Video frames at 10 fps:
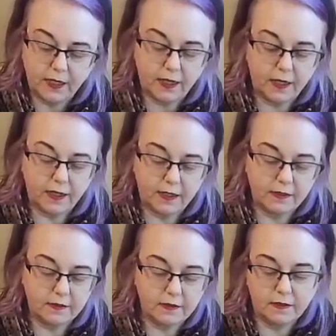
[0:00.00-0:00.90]

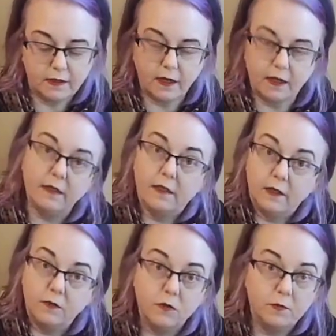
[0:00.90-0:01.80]
and I think
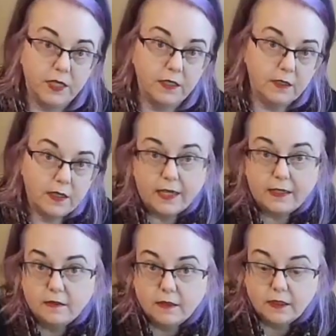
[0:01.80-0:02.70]
it will be
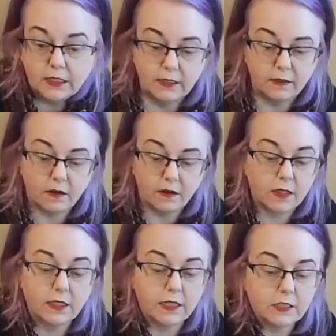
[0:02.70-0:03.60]
excellent in our
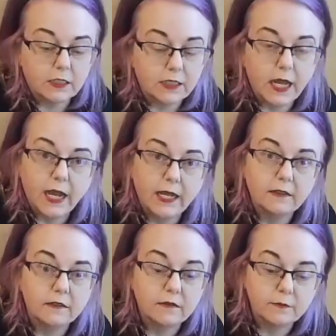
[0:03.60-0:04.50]
collection
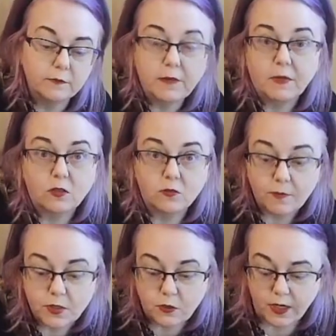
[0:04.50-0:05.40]
at Playmakers
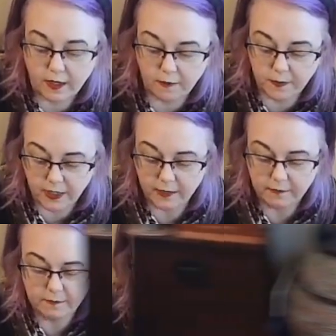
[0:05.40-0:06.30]
Repertory Company.
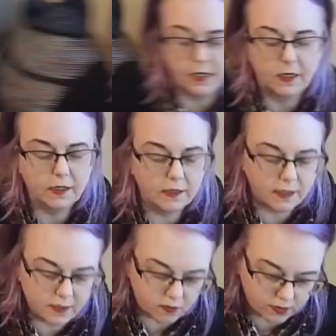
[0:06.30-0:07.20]

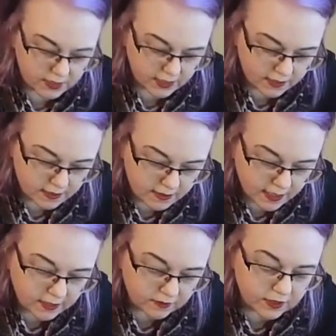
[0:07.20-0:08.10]
This was
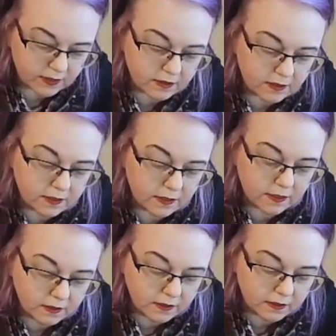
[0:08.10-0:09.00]
inside of it.
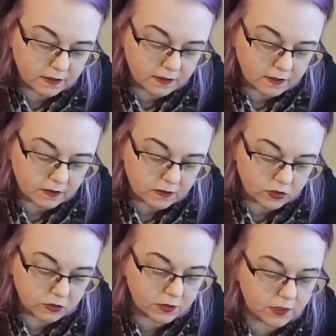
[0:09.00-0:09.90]

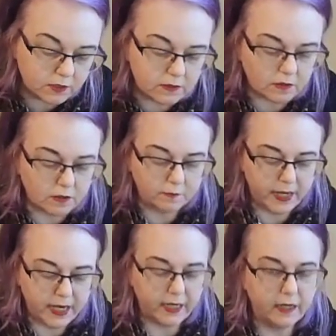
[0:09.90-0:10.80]
Jewelers on
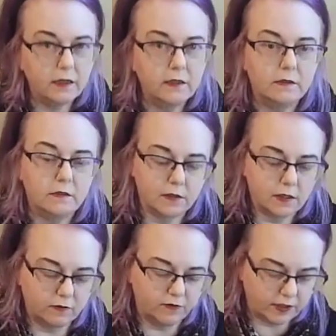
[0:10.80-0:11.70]
Main. It's a
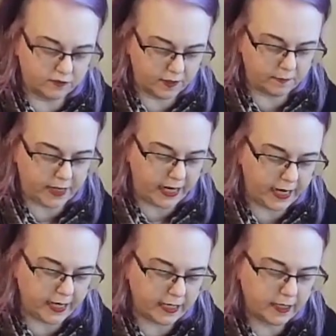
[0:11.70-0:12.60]
little velvet
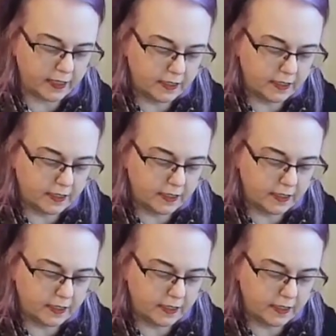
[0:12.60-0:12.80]
bag.